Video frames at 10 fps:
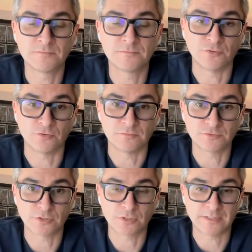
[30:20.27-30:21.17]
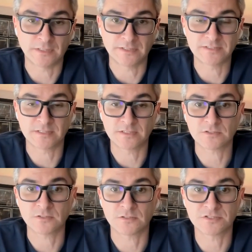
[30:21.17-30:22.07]
their own Google Analytics
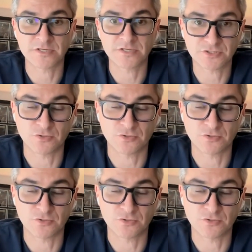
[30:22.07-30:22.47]
or Search